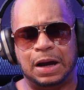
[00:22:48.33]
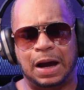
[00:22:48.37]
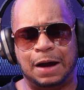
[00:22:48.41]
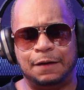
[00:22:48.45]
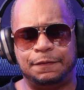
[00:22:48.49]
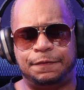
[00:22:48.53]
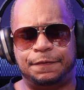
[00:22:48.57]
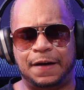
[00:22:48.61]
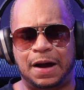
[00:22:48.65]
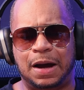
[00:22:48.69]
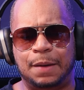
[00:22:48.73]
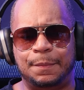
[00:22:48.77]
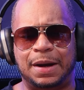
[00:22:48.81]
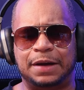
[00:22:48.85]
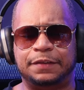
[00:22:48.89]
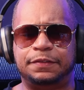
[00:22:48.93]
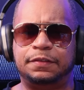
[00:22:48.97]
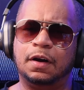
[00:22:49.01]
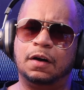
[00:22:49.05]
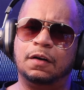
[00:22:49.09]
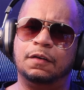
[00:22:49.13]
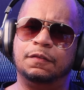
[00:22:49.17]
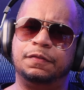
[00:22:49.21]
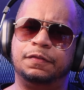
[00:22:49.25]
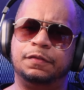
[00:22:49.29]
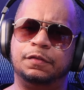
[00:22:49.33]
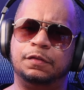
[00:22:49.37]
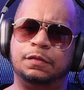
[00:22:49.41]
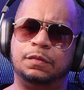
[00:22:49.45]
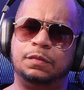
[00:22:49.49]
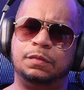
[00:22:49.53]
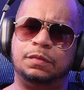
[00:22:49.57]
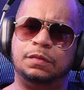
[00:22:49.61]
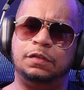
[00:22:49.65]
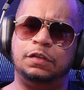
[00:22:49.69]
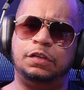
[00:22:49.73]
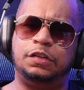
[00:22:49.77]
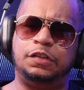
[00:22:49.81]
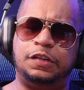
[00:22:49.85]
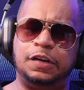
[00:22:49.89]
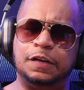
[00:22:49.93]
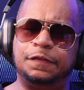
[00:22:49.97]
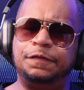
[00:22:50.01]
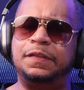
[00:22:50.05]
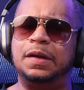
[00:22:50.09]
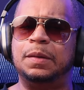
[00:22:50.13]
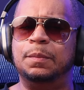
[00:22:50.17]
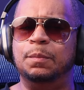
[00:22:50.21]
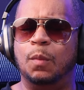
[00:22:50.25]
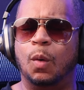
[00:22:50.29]
I find myself
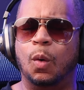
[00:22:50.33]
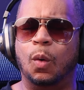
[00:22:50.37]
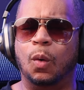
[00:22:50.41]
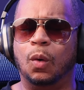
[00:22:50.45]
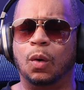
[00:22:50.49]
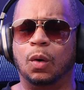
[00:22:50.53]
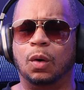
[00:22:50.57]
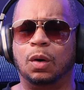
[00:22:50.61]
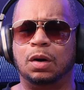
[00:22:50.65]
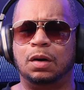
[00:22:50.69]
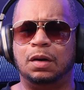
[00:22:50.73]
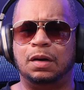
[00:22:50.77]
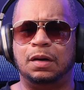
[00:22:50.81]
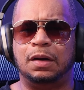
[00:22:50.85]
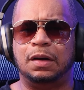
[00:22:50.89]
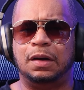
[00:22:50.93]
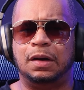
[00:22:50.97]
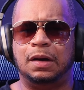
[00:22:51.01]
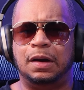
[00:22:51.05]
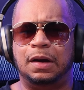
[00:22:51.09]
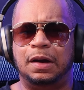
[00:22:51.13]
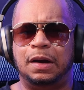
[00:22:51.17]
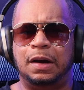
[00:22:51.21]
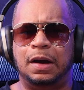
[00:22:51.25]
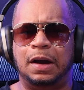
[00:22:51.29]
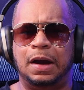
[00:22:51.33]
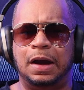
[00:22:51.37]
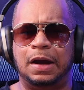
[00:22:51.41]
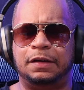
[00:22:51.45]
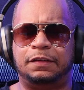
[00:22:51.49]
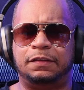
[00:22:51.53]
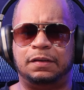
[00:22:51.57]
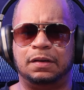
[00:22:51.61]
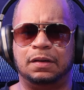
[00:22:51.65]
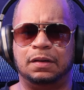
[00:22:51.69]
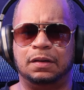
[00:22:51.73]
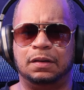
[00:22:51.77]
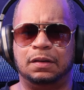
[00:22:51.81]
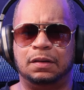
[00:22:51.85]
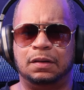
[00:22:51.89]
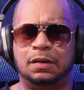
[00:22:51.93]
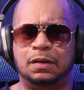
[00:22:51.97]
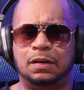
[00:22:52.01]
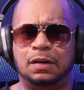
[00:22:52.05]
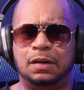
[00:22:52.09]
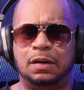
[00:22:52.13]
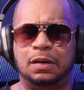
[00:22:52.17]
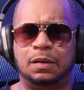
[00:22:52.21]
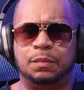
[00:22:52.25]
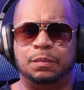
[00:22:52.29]
shifted more into
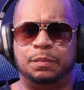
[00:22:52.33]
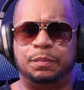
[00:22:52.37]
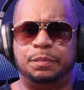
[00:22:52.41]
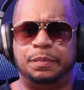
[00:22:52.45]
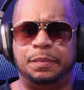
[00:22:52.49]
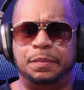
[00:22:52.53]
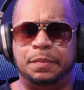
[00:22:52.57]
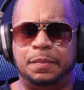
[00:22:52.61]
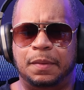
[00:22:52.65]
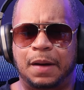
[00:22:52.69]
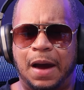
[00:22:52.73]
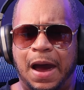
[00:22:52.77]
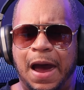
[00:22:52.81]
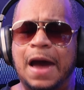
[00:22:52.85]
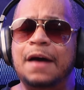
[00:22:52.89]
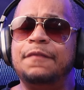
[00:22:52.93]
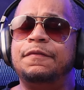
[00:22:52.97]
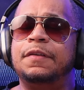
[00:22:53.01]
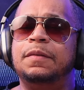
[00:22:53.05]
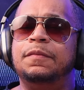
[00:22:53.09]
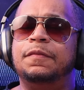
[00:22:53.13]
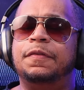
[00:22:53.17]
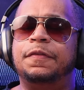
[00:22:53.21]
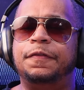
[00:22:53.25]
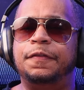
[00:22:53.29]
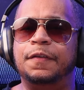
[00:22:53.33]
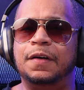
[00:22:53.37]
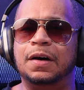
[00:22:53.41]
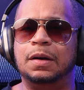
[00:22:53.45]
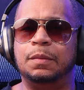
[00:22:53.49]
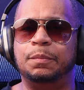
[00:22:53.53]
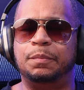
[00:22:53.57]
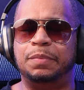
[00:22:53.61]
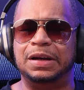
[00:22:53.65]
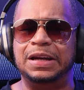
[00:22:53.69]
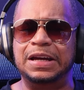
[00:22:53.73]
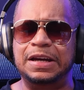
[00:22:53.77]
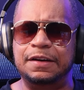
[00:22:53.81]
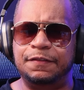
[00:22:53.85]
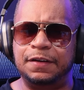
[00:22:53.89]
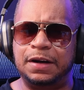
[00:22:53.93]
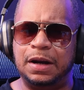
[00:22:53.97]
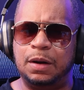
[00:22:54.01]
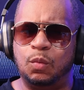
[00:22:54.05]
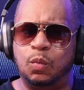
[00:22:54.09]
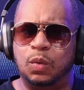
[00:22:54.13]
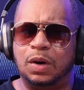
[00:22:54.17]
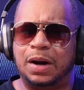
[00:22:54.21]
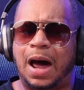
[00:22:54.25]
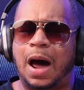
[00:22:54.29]
having fun,
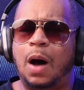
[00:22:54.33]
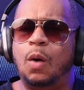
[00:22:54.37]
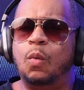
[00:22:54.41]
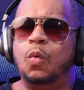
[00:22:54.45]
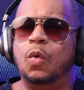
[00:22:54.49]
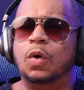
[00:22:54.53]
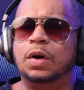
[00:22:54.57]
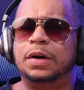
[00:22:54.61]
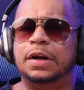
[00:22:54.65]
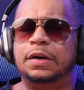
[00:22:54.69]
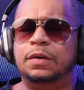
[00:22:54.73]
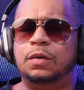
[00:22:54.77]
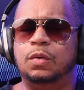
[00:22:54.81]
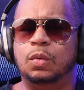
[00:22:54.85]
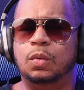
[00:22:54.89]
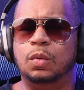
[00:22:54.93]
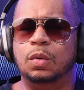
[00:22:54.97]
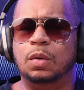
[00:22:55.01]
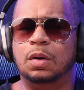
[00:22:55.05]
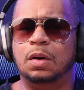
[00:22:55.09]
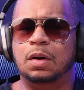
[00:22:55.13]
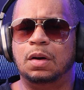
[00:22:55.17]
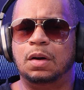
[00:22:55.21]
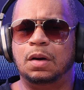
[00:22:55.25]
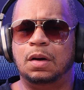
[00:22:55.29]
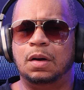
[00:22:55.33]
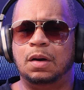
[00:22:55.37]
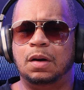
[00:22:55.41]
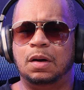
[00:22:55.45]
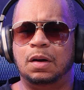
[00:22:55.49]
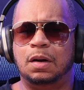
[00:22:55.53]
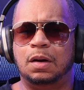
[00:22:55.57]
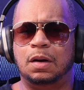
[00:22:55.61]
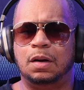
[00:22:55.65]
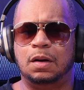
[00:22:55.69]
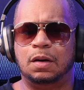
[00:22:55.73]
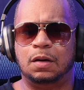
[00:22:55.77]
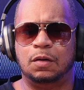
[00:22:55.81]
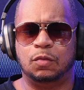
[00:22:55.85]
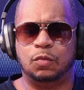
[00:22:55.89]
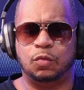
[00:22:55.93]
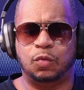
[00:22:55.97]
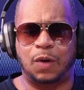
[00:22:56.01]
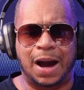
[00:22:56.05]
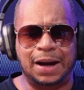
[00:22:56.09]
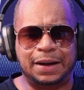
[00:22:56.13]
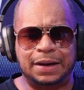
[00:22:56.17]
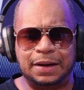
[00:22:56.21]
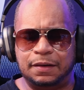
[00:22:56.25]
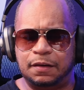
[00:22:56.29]
believing in what I want to do,
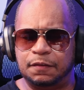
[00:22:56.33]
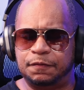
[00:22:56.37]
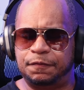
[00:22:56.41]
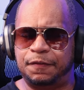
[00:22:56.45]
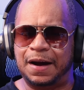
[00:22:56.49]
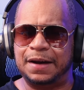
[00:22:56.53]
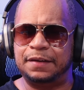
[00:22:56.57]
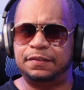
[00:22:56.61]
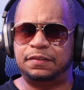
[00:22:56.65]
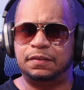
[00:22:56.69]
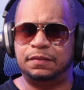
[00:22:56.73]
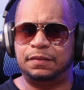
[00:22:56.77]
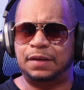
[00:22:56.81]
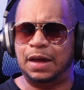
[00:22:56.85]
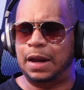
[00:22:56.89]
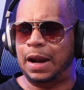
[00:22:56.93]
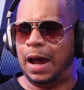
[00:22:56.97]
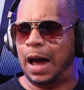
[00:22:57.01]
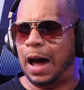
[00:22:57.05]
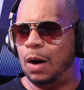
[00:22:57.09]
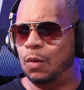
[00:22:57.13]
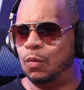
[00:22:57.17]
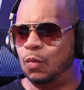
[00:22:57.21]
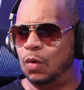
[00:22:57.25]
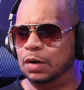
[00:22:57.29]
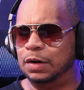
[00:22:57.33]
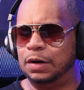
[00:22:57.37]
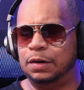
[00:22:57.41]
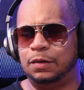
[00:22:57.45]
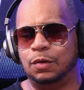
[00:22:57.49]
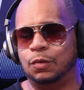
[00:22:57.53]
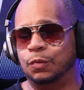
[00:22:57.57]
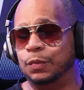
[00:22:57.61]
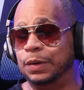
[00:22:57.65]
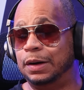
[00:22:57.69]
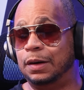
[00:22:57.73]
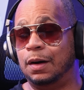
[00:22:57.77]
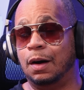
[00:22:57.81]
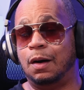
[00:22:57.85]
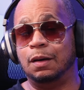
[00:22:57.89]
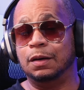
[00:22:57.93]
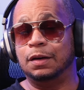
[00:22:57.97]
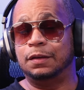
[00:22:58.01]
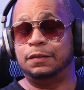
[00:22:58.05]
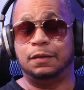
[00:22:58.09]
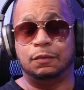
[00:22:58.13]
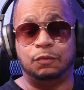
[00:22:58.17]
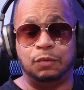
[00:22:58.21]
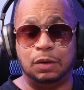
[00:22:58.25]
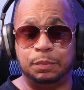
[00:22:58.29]
rocking devices that I want to do,
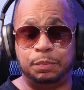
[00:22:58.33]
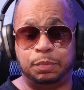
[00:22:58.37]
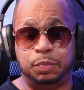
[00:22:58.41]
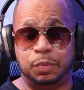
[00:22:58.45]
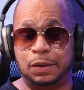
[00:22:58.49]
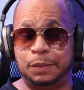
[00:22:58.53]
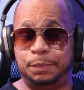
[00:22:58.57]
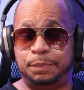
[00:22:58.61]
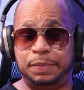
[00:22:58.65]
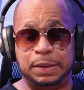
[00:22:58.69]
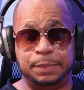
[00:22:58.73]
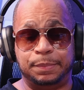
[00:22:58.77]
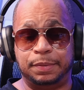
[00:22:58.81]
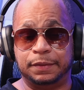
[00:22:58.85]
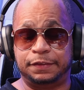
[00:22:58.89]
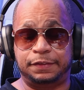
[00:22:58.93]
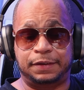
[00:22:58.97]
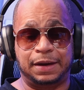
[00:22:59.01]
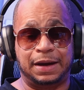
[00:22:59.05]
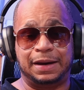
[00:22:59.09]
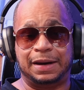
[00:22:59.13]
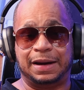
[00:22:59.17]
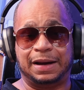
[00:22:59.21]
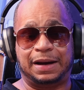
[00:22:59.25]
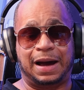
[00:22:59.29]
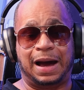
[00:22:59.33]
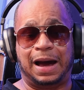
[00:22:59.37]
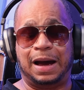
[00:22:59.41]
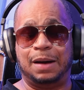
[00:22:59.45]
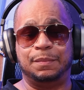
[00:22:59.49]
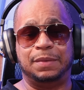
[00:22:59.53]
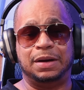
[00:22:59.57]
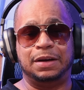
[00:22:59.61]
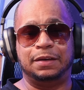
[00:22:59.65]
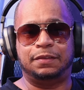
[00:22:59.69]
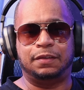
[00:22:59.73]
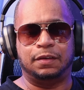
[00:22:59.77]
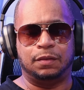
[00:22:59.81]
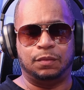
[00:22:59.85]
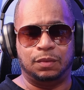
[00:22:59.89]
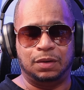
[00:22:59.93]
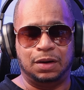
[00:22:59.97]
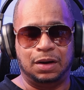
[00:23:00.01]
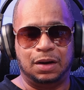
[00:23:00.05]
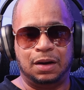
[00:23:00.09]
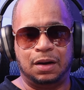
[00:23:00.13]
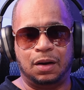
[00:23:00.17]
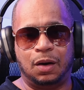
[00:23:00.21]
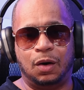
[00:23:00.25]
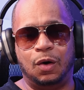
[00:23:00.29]
regardless of what, what people say in the comments or,
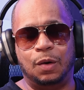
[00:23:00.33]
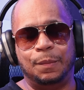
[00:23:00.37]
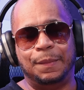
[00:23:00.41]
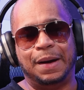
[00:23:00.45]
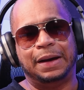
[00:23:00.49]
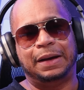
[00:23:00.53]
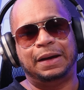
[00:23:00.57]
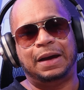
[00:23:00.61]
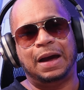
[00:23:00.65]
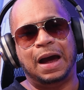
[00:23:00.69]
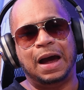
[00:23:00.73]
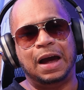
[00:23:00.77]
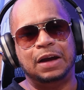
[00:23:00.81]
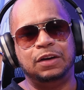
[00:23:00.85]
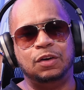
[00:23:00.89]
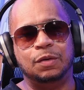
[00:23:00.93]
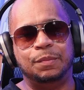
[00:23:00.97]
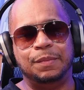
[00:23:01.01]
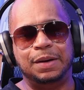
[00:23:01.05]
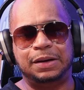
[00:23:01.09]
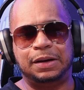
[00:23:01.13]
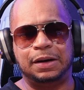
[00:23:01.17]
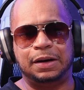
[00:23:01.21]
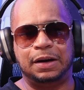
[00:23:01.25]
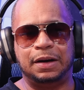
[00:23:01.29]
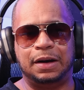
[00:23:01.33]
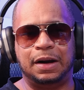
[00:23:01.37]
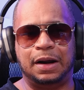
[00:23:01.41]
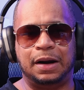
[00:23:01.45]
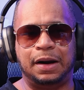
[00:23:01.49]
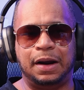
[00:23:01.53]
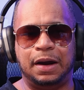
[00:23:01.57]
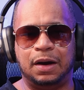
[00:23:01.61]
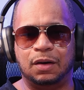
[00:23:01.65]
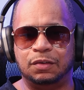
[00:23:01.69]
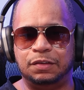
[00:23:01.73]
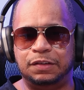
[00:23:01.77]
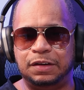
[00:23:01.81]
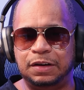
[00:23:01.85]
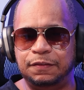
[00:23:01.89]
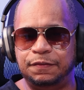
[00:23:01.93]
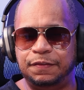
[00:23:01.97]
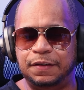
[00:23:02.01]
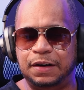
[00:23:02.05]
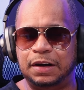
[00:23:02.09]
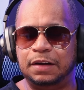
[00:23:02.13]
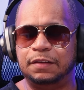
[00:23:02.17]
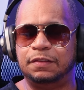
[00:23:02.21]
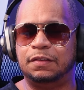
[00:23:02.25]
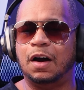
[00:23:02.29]
oh my God, you're making another LG
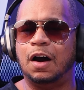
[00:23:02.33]
video.